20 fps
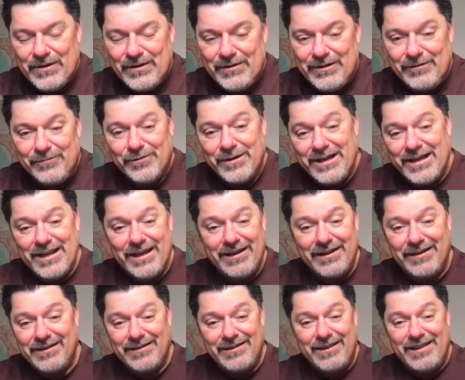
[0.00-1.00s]
In
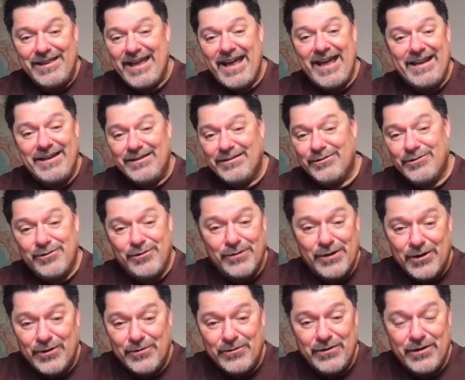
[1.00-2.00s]
reading that
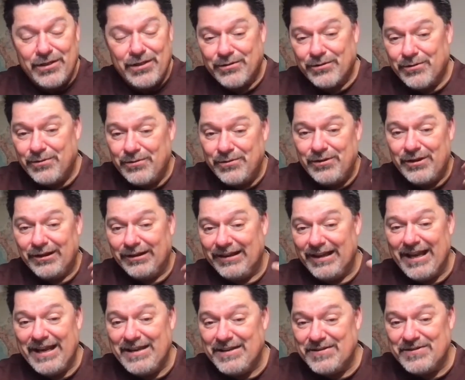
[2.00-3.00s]
quote through the
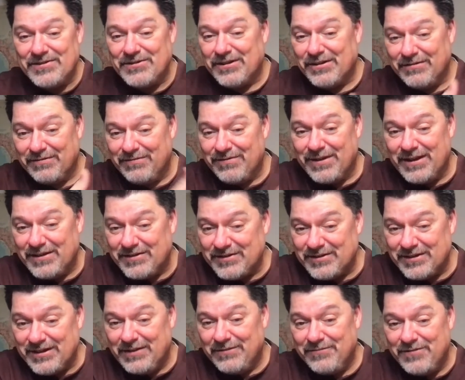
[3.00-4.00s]
lens of
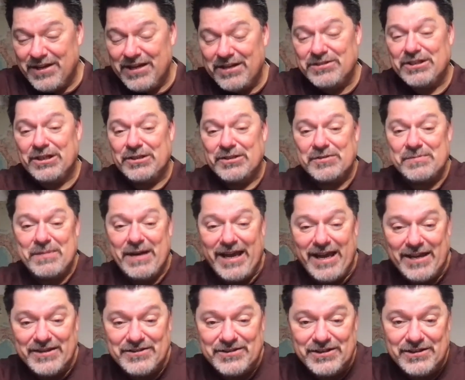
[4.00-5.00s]
this Ephesians
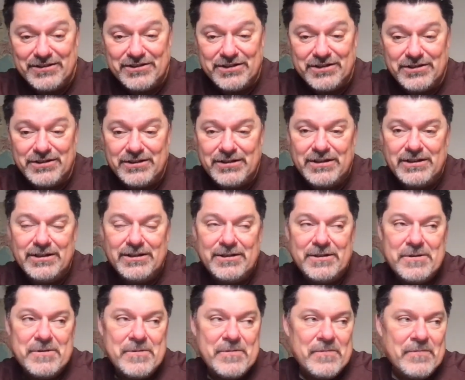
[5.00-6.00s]
passage,
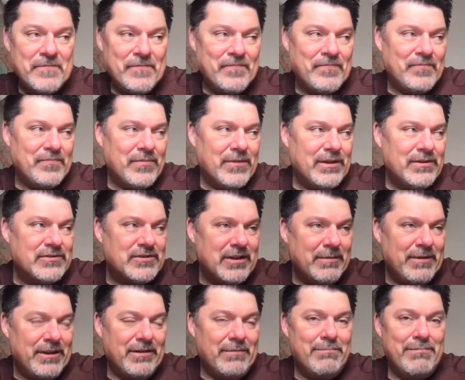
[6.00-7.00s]

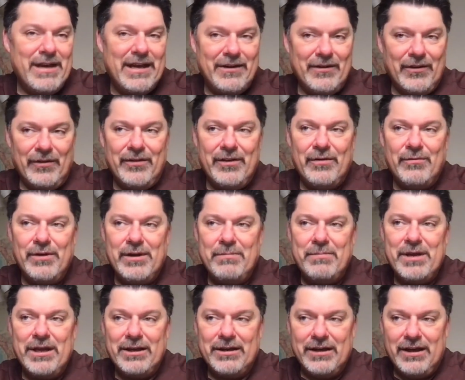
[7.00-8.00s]
some of the metal that we
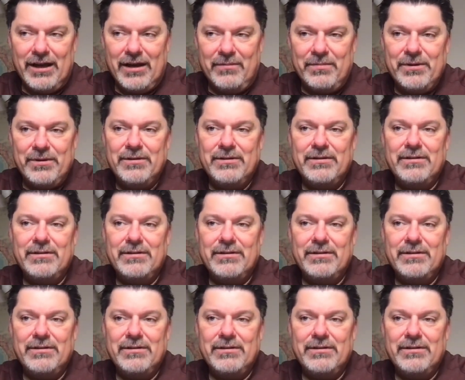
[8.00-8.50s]
pick up